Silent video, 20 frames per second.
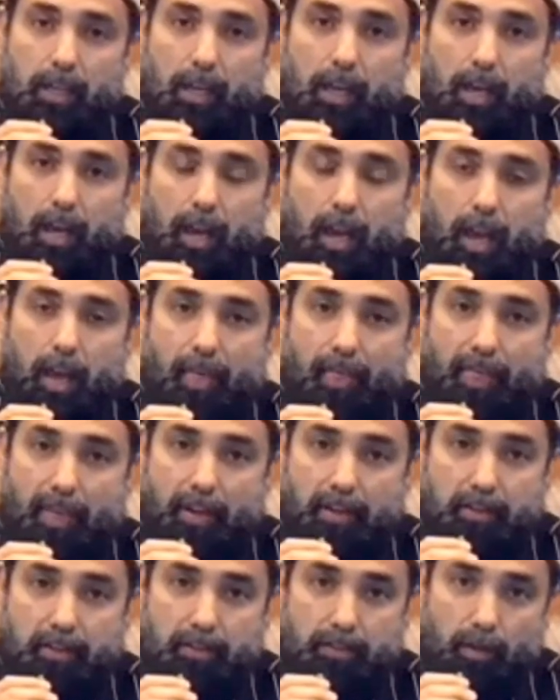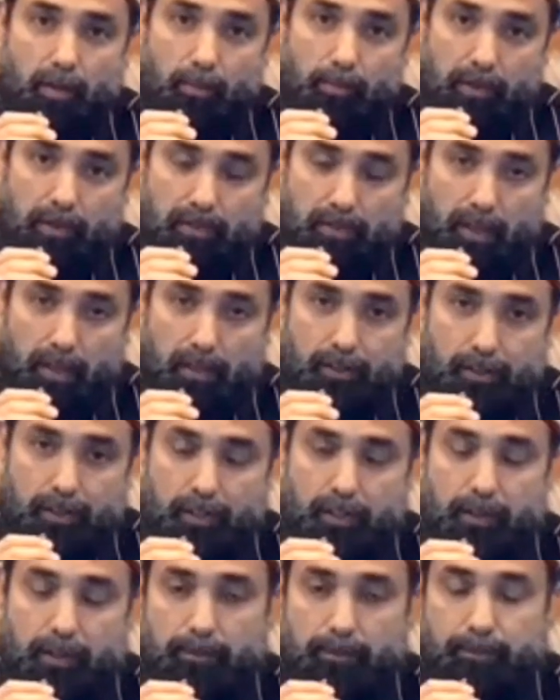and there is no masajid
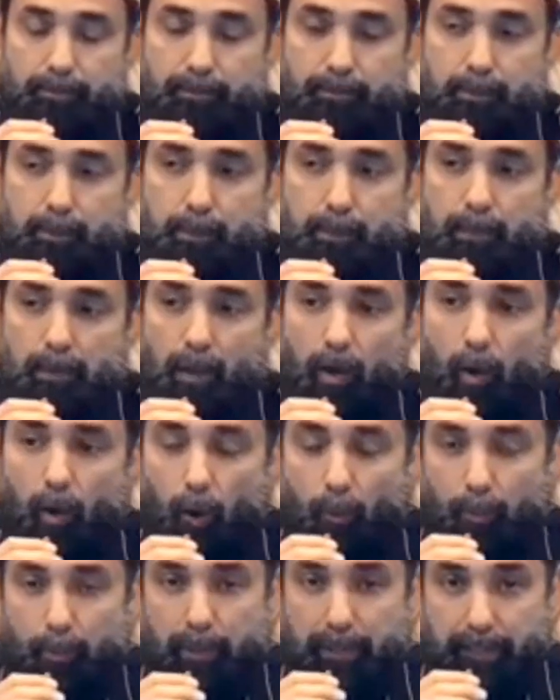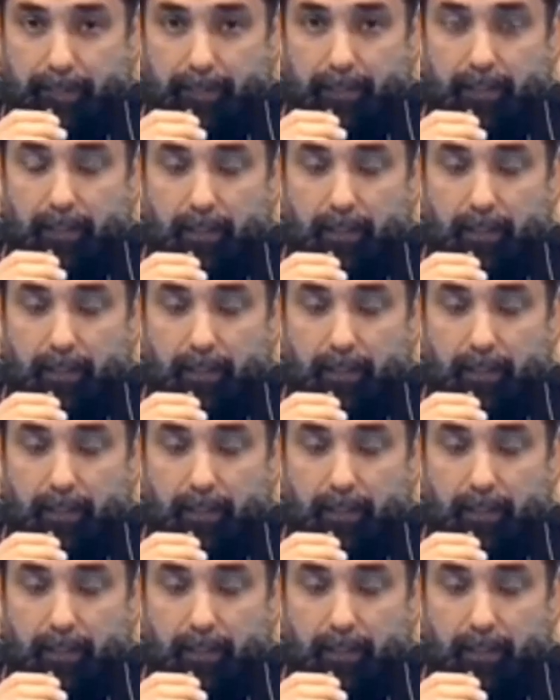opening